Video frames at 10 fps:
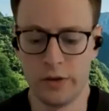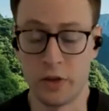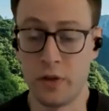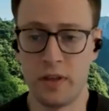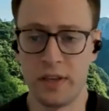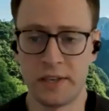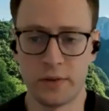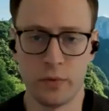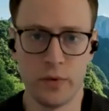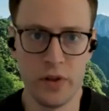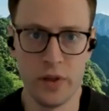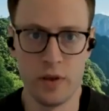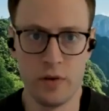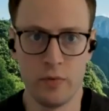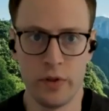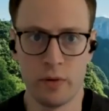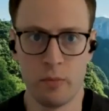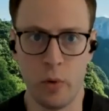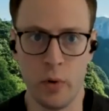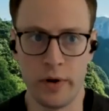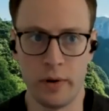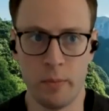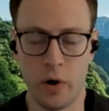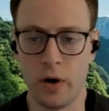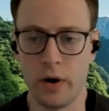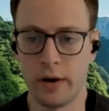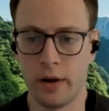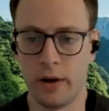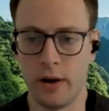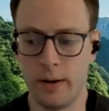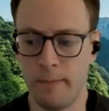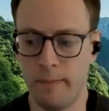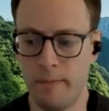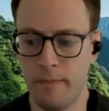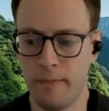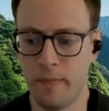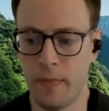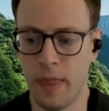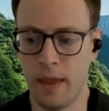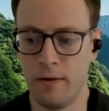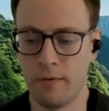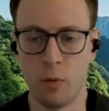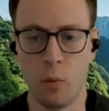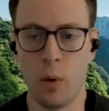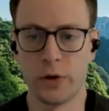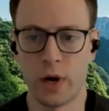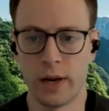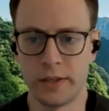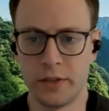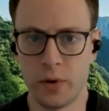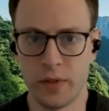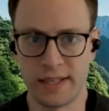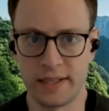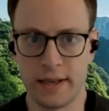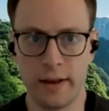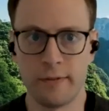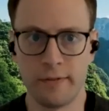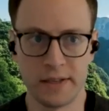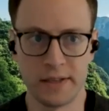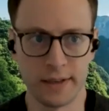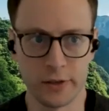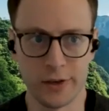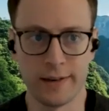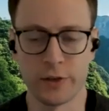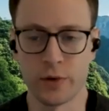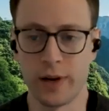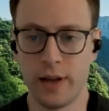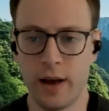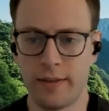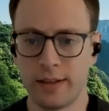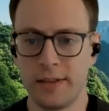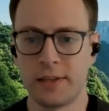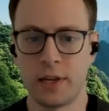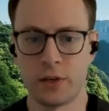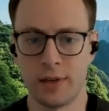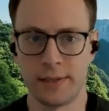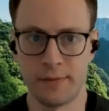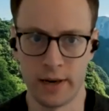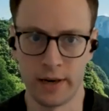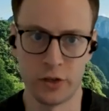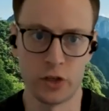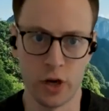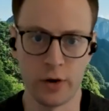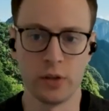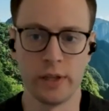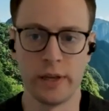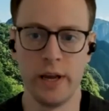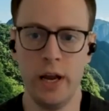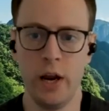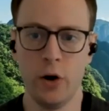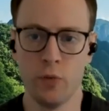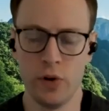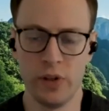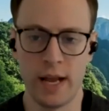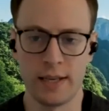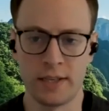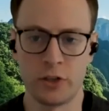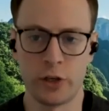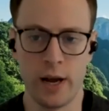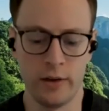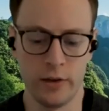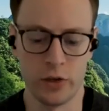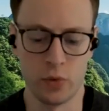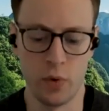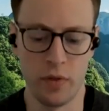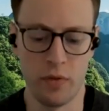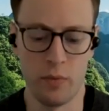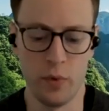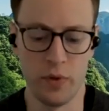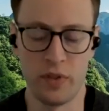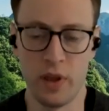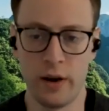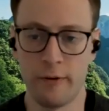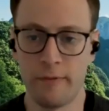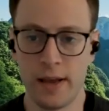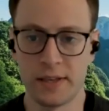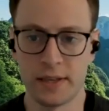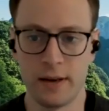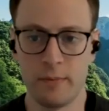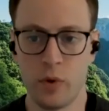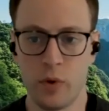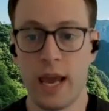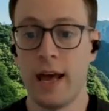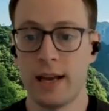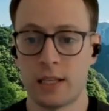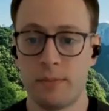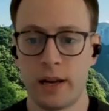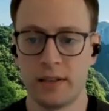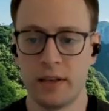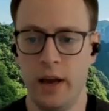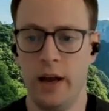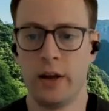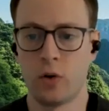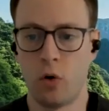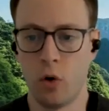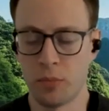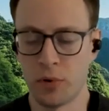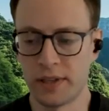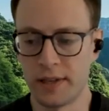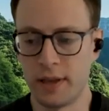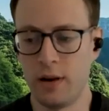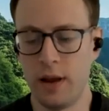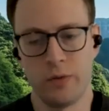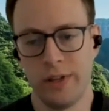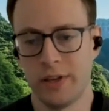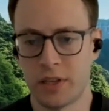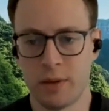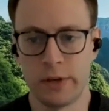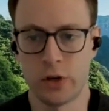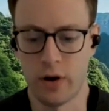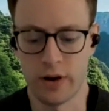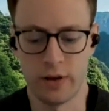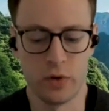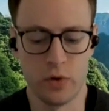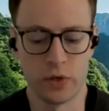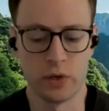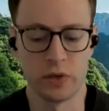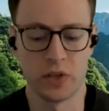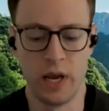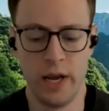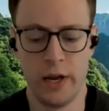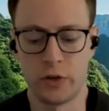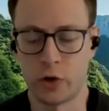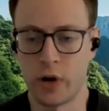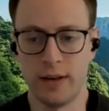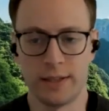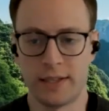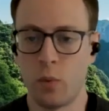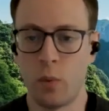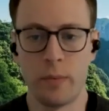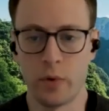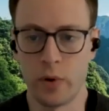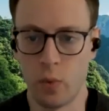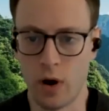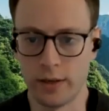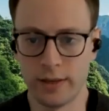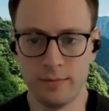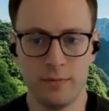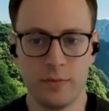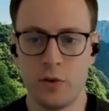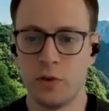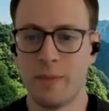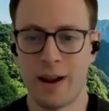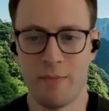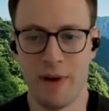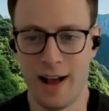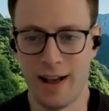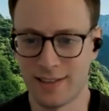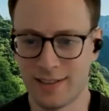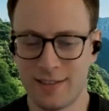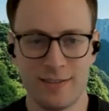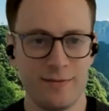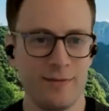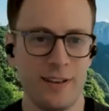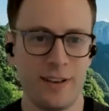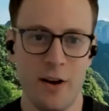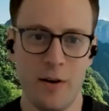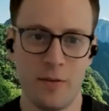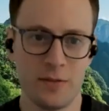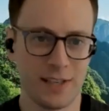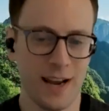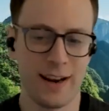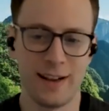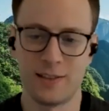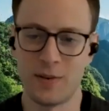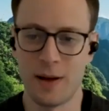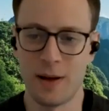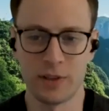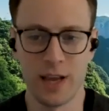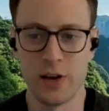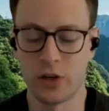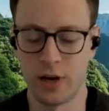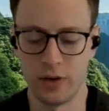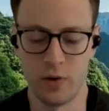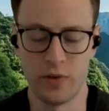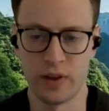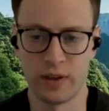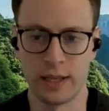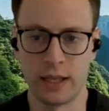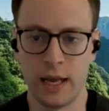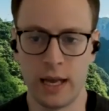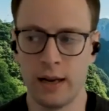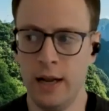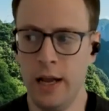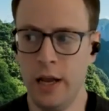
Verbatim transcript: so th- this is a really, really important part um, for what we're trying to do, and that's the interfacing challenge, right? I think hmm. decentralized mm finance generally really has this challenge with with the interface. Um, we can't expect corporates and, and really just the majority of users to create, let's say, a Web3 wallet, use MetaMask, you know, mm sign into an application, do everything like that.